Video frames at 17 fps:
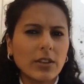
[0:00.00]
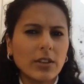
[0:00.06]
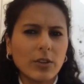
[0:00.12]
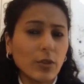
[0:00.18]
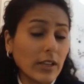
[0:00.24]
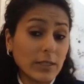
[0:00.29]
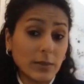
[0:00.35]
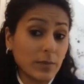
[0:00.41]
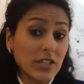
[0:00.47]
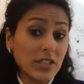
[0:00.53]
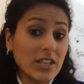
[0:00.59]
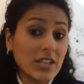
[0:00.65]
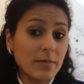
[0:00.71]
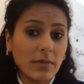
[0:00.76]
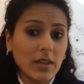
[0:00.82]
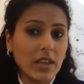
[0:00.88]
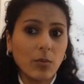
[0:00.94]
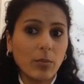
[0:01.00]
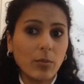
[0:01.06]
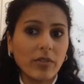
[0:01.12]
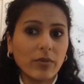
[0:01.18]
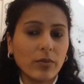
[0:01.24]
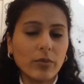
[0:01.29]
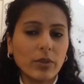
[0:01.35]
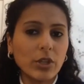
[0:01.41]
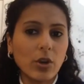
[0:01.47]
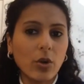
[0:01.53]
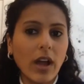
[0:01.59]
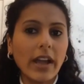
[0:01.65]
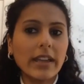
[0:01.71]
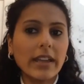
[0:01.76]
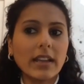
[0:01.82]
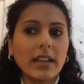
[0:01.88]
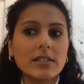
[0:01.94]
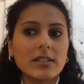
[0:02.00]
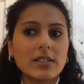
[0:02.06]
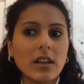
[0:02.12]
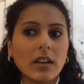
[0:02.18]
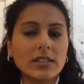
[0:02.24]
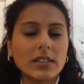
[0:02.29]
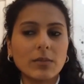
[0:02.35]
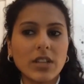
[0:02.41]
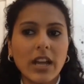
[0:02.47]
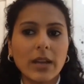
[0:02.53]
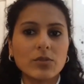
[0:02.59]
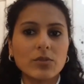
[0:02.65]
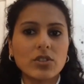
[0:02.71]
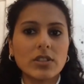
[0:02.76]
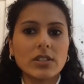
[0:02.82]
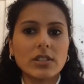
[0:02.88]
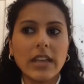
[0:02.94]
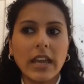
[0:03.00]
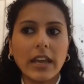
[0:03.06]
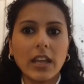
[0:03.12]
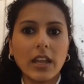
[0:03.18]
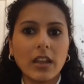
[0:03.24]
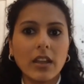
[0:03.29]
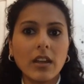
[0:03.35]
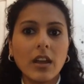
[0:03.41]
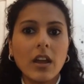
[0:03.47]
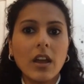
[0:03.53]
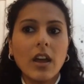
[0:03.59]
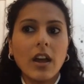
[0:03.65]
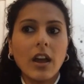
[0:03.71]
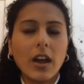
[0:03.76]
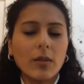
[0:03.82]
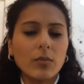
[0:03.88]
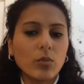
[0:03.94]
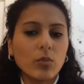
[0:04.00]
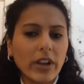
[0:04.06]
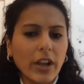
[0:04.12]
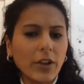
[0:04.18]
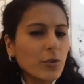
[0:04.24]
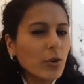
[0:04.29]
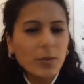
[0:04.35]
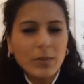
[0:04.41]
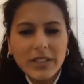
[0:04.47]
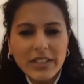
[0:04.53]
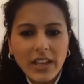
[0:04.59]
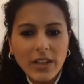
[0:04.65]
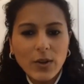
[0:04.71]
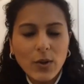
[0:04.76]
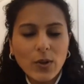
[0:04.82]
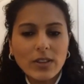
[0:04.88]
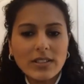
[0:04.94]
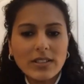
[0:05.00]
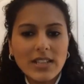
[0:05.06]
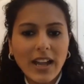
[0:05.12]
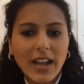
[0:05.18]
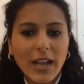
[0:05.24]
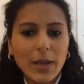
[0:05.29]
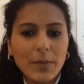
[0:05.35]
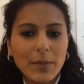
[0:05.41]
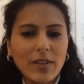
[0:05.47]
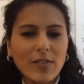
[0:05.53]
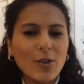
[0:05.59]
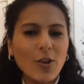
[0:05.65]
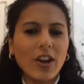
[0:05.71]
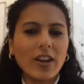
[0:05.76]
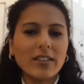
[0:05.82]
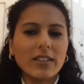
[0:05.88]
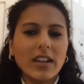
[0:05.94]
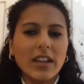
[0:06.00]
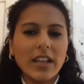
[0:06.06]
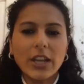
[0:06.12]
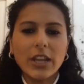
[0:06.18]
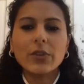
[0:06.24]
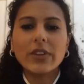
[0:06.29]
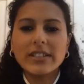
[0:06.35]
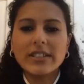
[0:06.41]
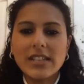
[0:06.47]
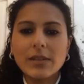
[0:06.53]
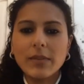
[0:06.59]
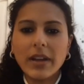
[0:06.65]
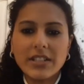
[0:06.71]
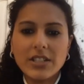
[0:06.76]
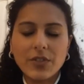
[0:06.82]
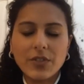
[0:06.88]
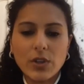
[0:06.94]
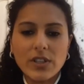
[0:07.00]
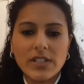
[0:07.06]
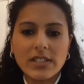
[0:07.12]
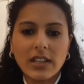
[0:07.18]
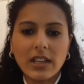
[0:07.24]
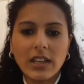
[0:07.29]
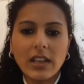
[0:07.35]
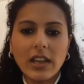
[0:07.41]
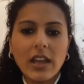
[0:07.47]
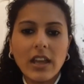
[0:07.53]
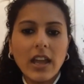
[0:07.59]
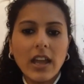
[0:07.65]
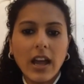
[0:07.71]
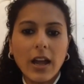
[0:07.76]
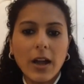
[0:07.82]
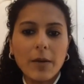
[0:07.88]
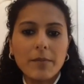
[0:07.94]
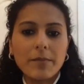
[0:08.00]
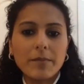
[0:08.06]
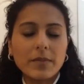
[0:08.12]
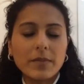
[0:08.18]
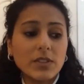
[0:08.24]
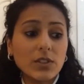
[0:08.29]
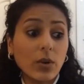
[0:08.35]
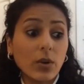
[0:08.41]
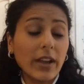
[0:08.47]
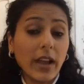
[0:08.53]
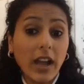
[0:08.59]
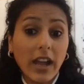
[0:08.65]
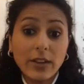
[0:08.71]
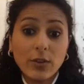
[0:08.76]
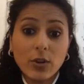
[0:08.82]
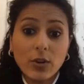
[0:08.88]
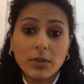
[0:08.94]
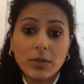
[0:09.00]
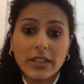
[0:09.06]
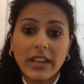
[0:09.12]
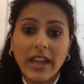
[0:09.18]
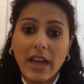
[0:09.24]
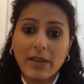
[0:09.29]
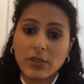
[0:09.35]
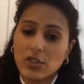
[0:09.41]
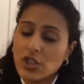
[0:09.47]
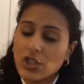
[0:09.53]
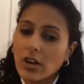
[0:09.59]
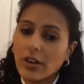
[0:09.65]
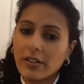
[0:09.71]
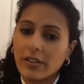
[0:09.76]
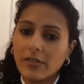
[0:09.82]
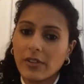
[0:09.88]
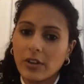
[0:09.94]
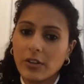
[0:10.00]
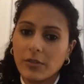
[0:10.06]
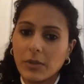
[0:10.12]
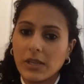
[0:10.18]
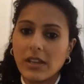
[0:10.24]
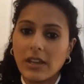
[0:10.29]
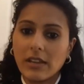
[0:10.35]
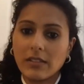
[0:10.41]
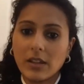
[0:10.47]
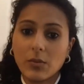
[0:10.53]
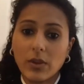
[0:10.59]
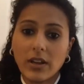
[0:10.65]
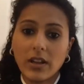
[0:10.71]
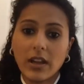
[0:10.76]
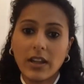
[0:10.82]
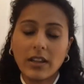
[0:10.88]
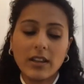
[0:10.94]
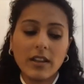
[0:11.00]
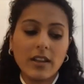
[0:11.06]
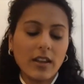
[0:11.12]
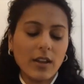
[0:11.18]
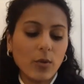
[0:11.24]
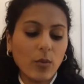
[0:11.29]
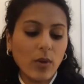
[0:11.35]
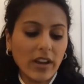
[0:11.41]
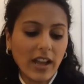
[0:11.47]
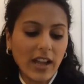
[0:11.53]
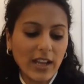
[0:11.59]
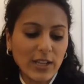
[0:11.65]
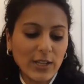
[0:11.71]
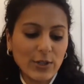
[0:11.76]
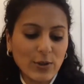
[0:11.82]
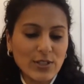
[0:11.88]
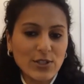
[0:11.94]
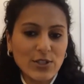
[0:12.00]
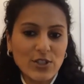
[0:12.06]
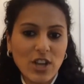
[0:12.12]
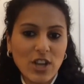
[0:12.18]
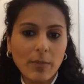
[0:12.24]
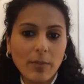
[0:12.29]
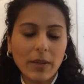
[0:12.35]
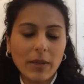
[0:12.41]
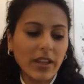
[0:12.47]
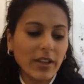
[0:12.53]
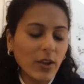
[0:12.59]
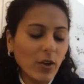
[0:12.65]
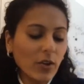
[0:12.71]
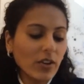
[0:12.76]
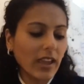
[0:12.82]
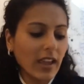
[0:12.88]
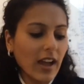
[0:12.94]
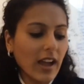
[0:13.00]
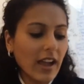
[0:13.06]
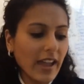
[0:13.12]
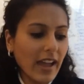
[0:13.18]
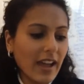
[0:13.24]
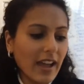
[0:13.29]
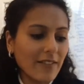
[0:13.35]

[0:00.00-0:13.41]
especially me, I get stuck sometimes just getting what I normally get all the time and not increasing my diversity. So I normally have a chart in front of me, and then when I when I grocery shop, I'm like, okay, I have